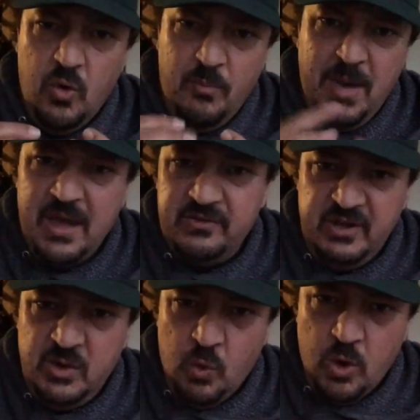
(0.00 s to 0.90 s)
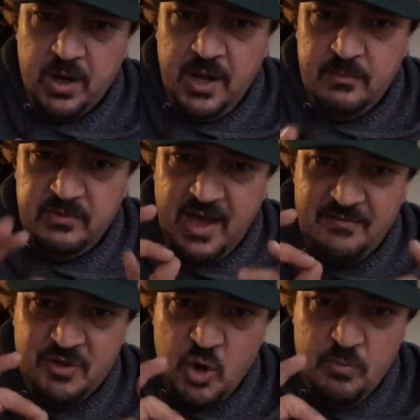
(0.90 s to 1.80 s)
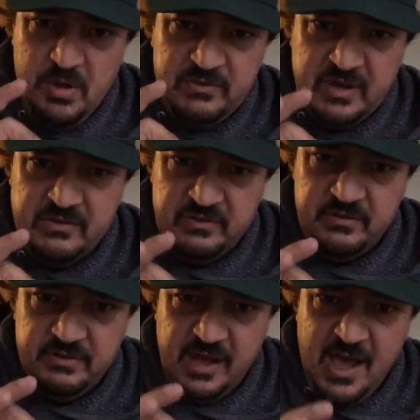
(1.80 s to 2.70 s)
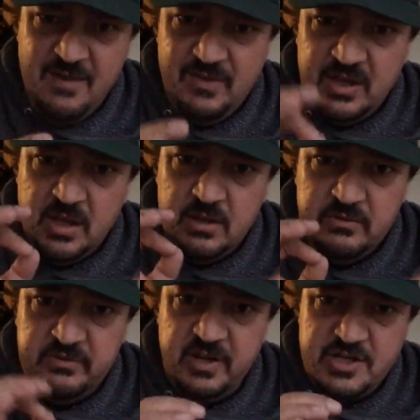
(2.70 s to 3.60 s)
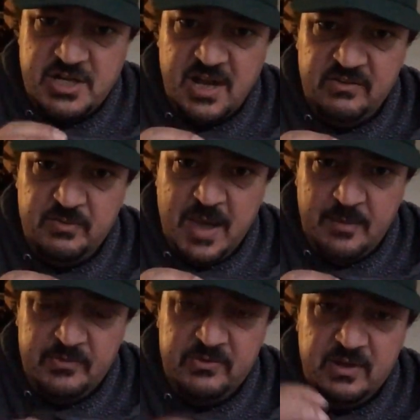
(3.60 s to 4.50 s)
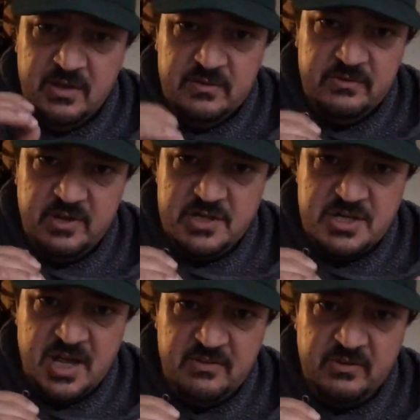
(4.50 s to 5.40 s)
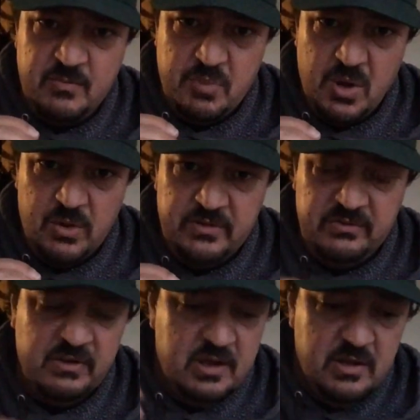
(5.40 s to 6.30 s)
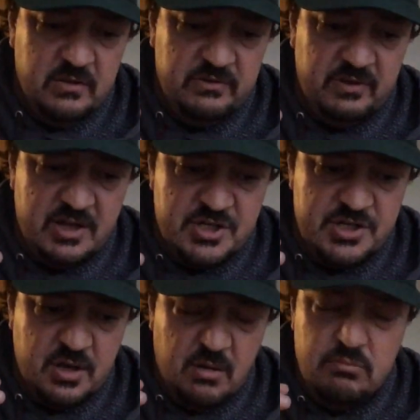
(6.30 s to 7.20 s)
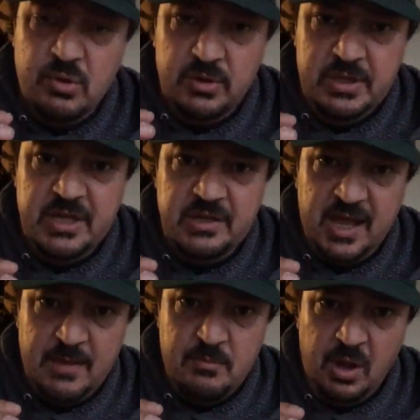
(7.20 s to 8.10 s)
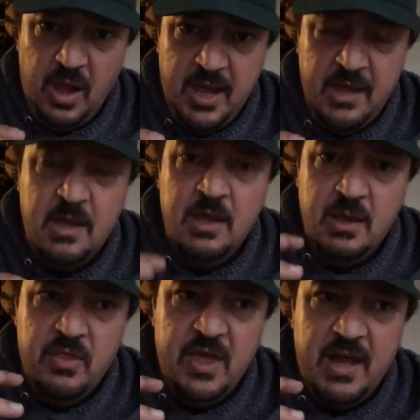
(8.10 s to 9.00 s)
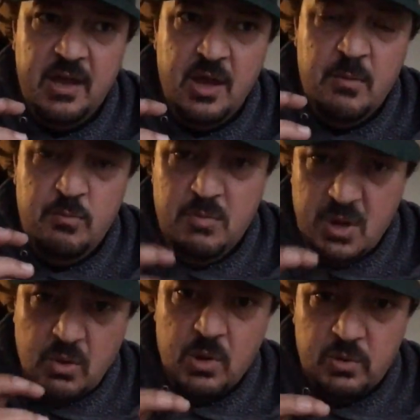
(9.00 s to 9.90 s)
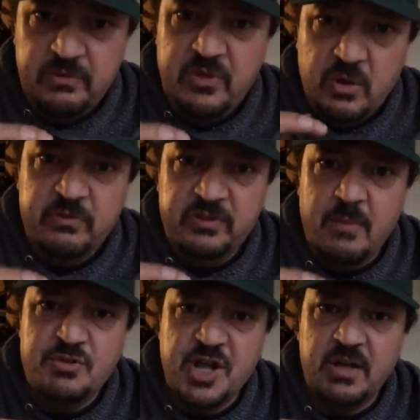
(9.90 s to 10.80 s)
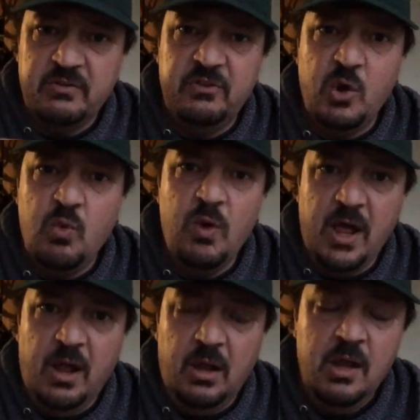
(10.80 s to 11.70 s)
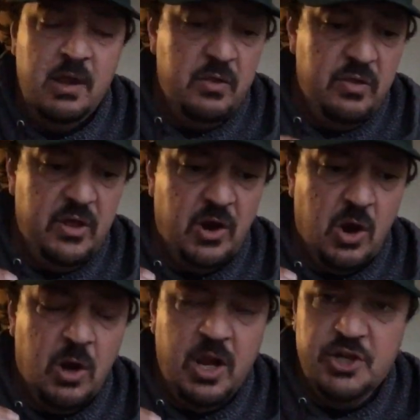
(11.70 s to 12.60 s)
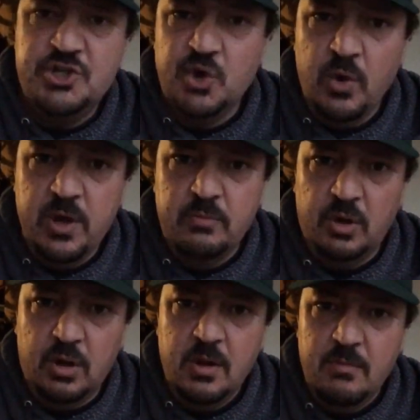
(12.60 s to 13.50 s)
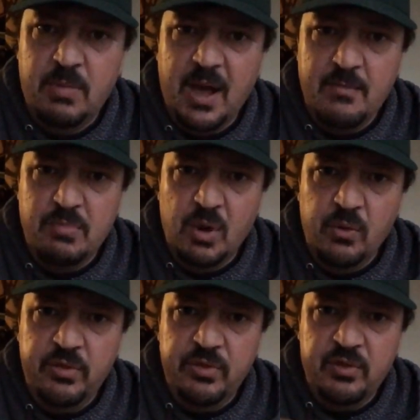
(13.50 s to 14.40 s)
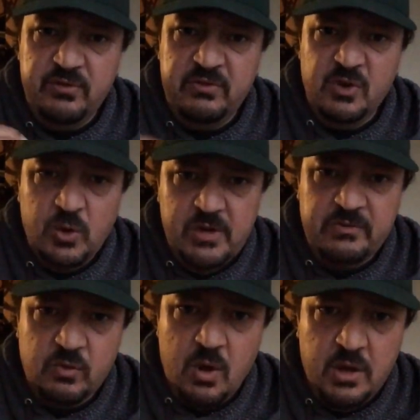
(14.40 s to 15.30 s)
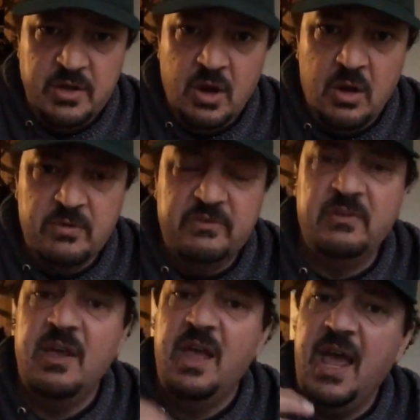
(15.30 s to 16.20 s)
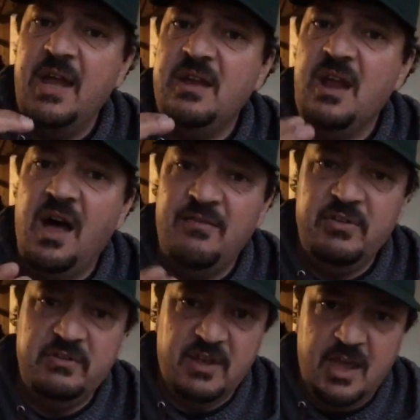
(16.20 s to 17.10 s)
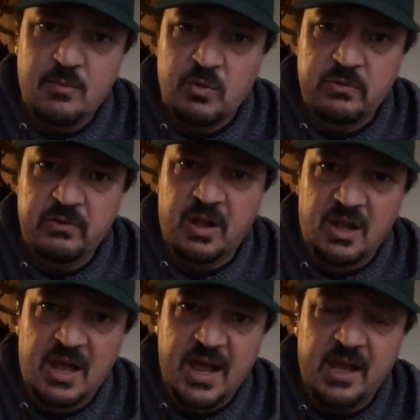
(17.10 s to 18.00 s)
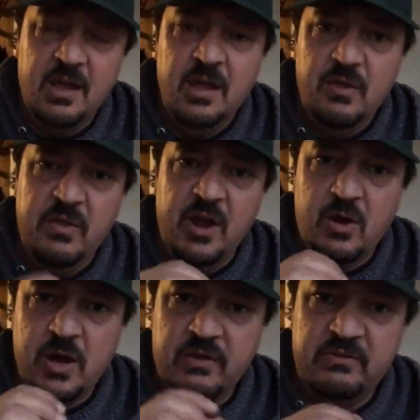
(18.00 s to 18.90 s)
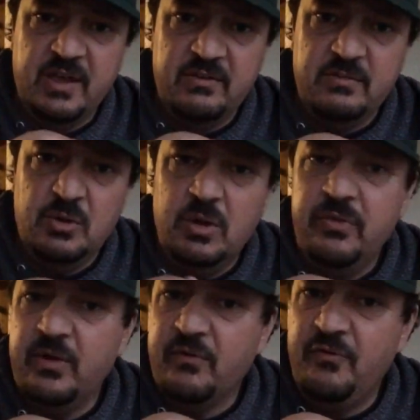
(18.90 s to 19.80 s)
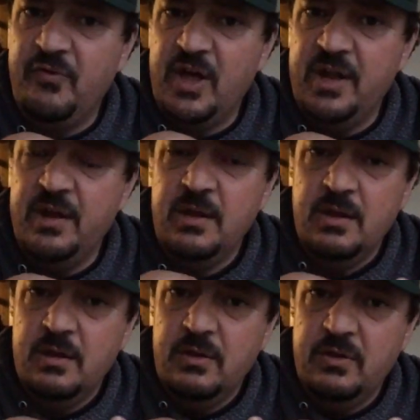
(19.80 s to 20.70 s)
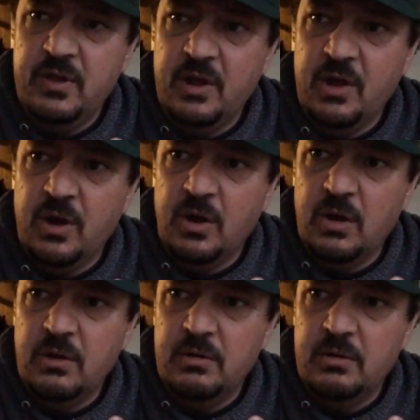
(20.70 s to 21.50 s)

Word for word: magazine war games have no business having such nice maps, such nice components, such brilliant gameplay that mirrors their subject so well that are enjoyable by both serious grognards and novice gamers alike. They are accessible, they're fun, they're